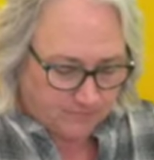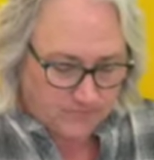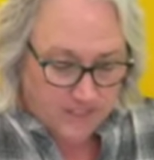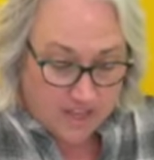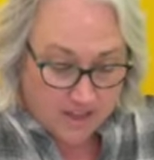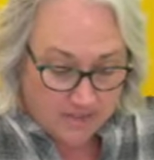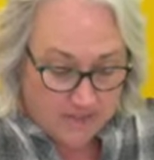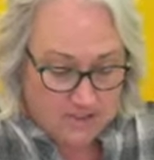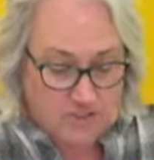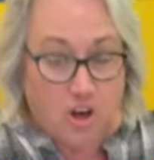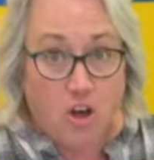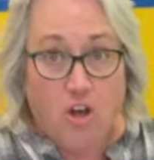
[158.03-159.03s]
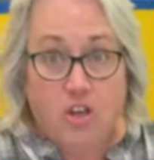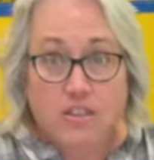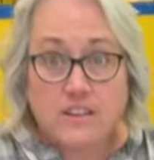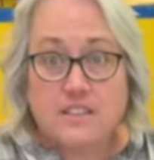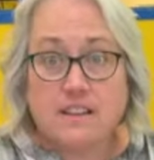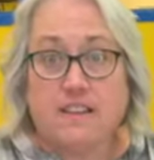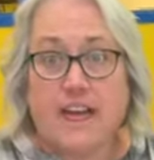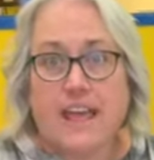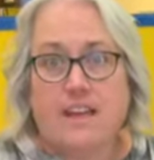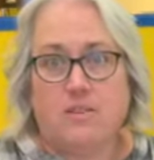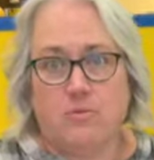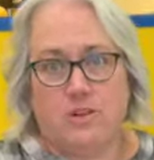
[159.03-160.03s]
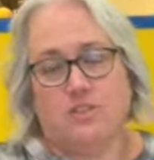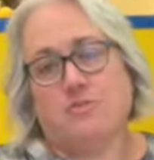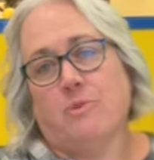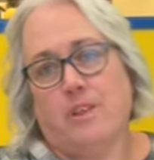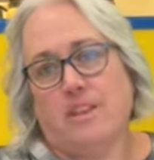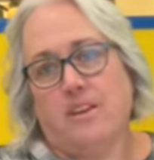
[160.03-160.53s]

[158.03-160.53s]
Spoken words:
And there's all this language with